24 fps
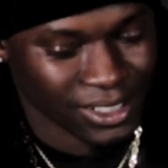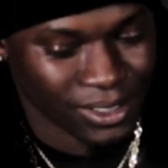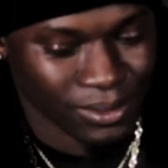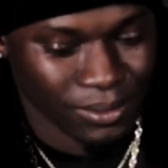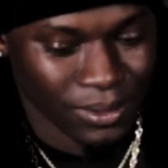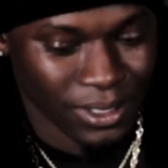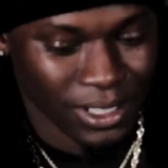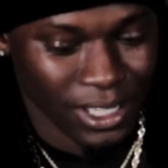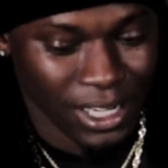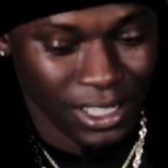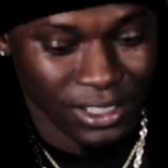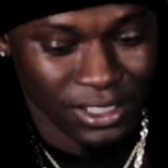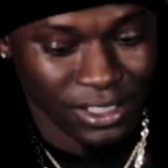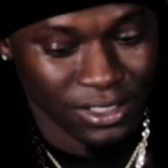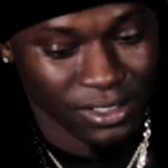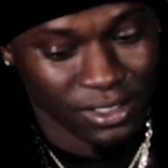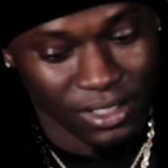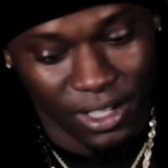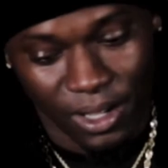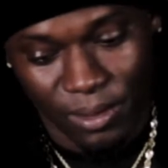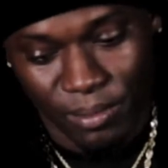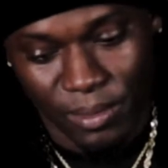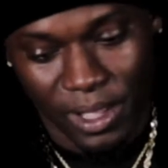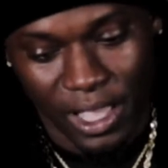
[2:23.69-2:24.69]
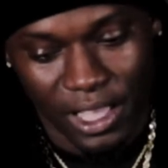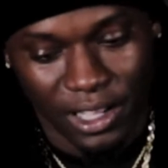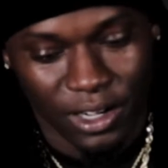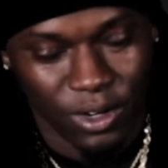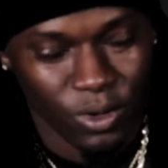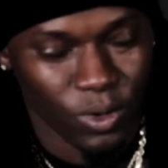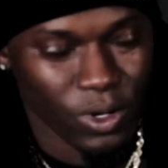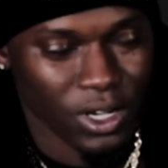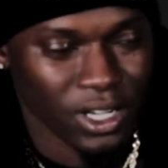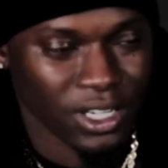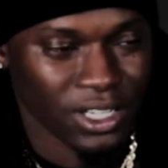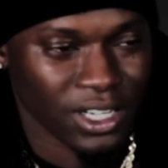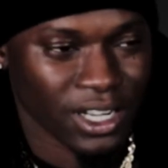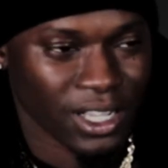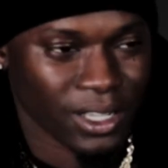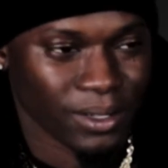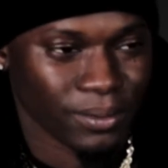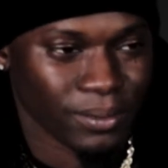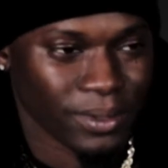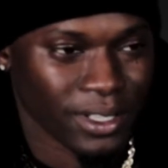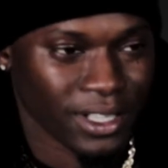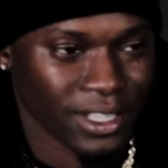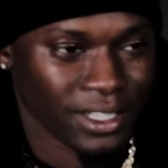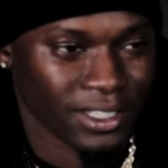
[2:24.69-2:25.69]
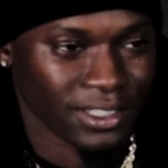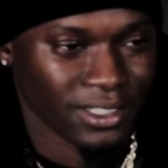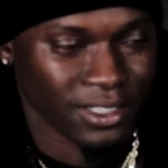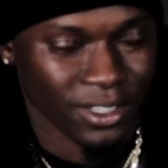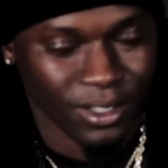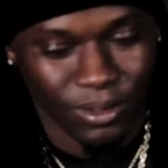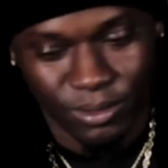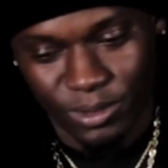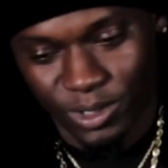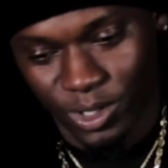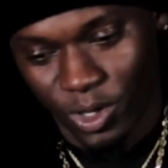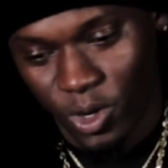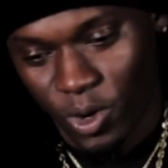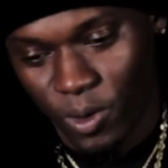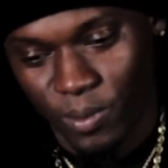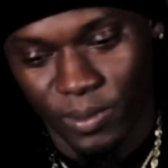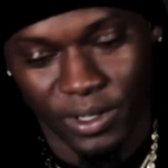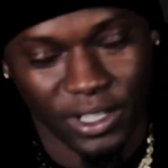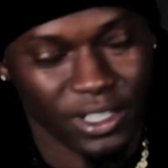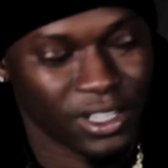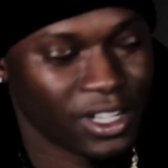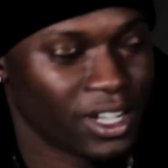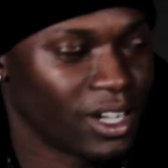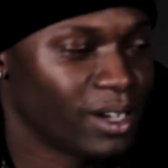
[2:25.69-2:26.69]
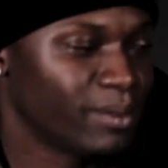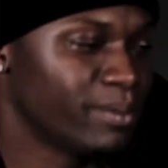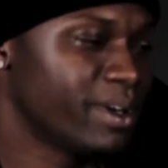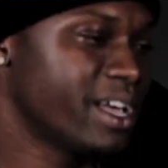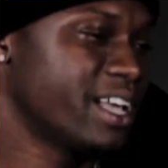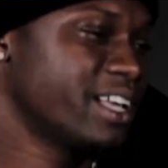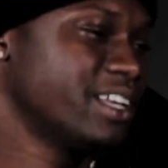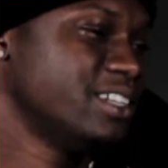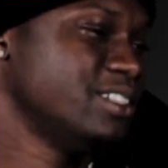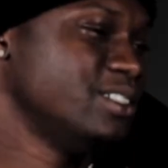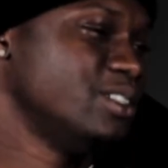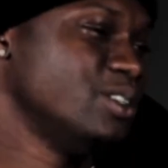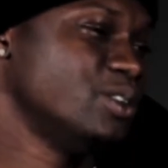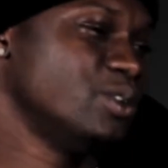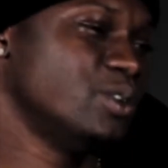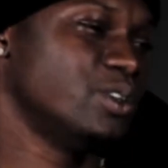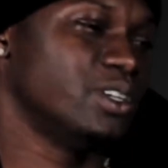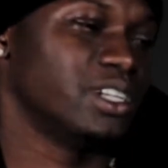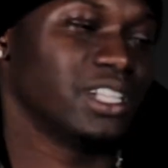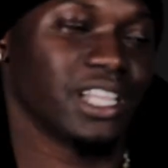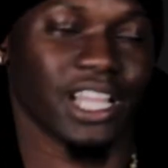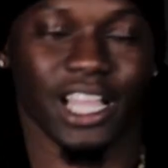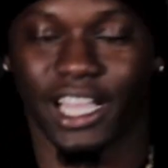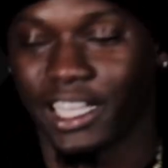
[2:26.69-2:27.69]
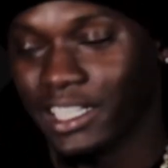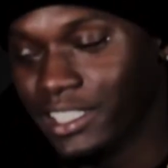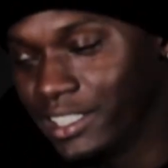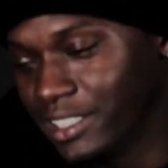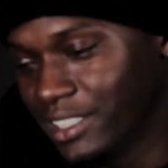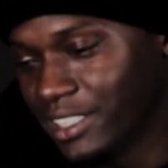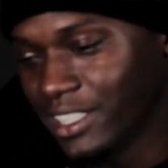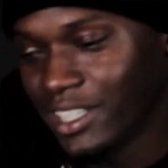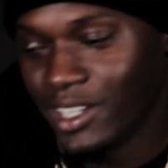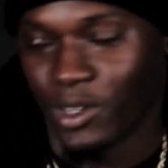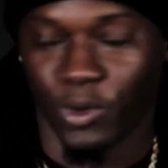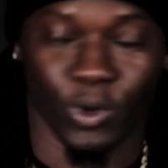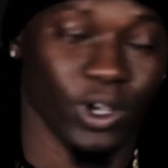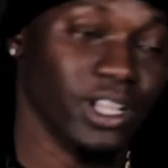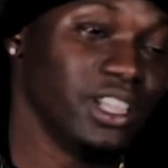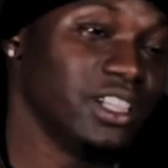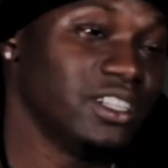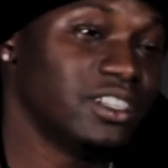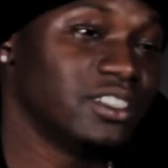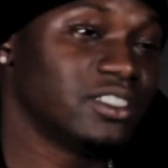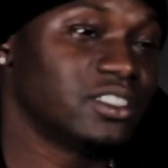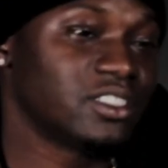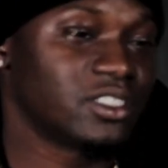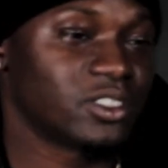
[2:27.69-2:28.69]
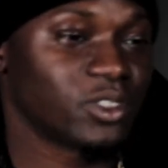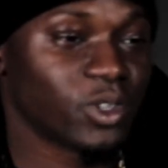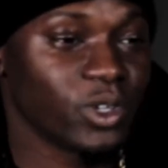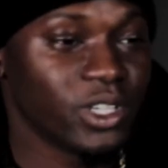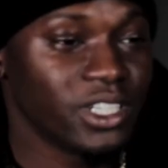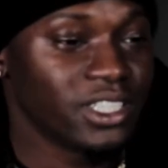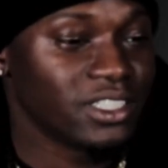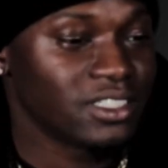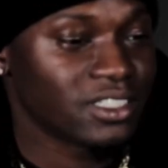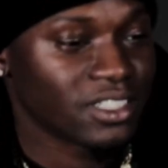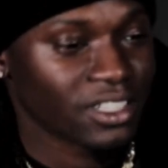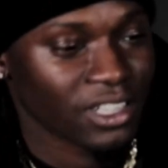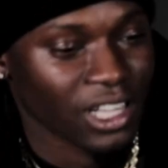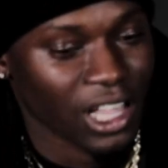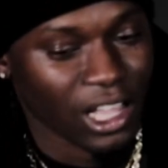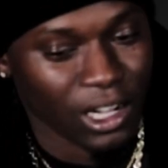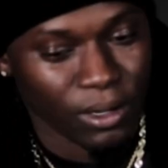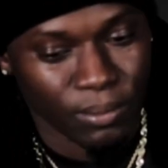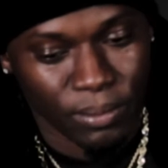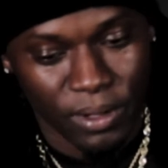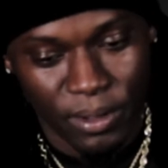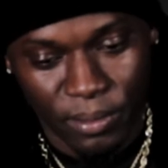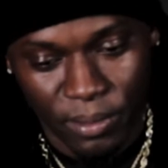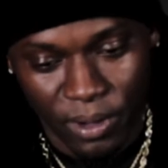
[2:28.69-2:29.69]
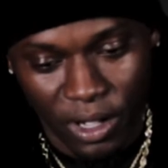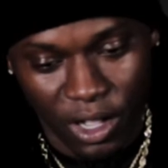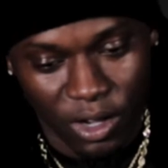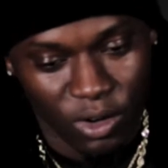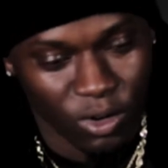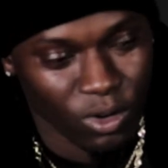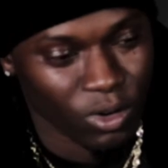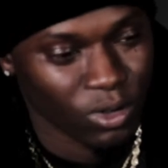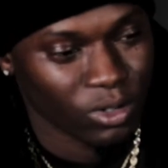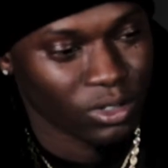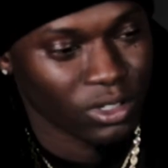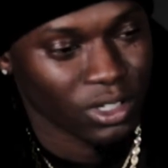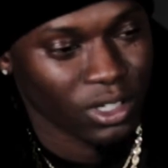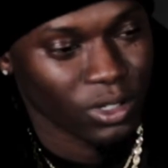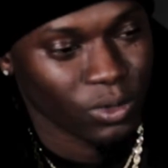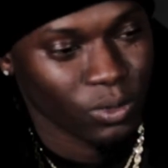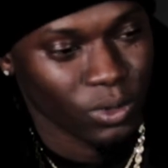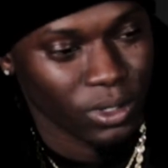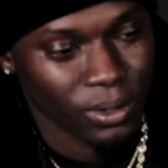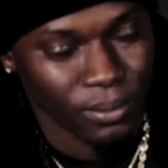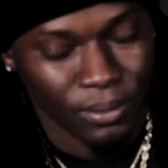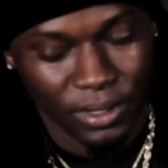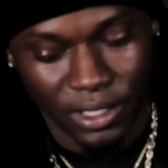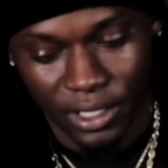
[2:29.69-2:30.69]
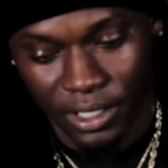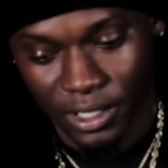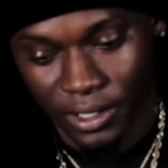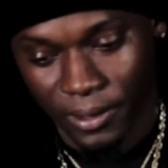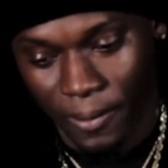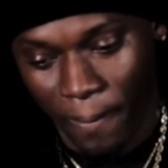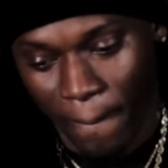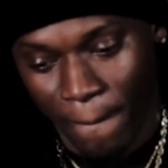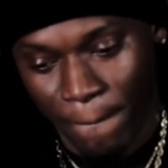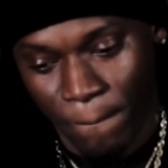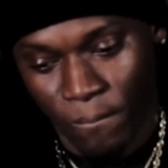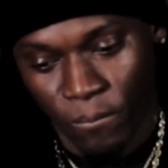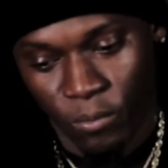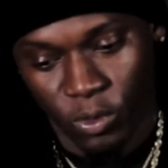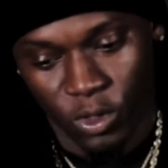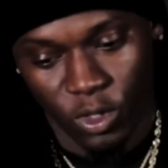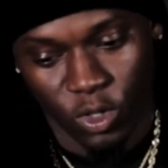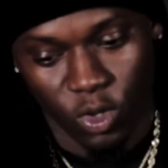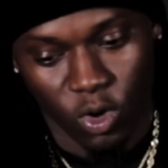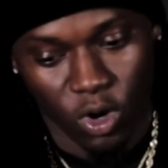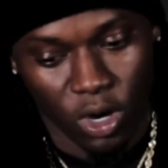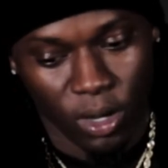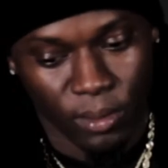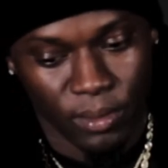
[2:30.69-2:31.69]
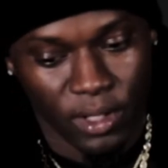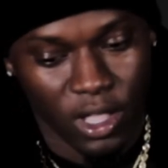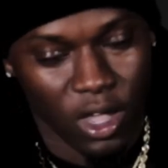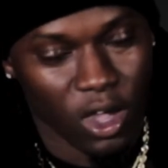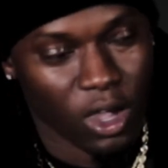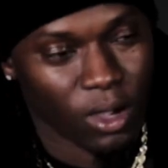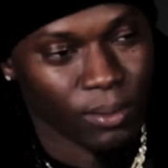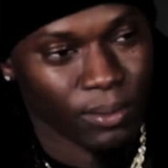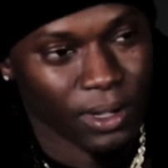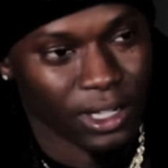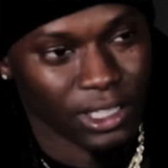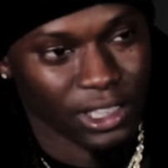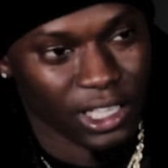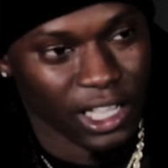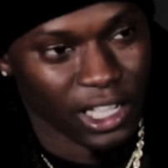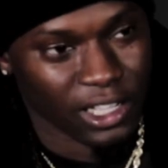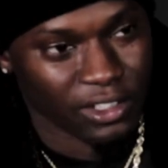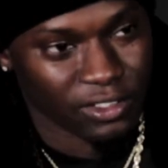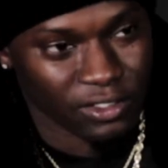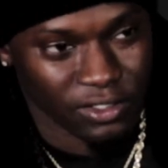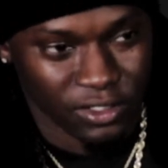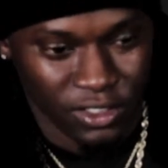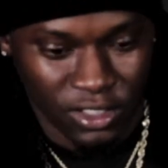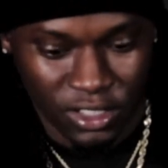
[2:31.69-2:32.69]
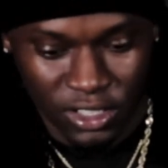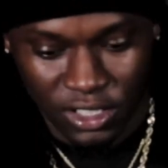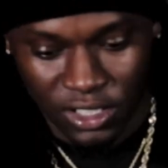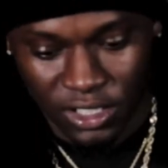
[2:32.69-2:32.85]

shit, man, I'm at it right now, man. Something told me to come back and do it, like, really the streets. A lot of people I growed up with knowing me all my life.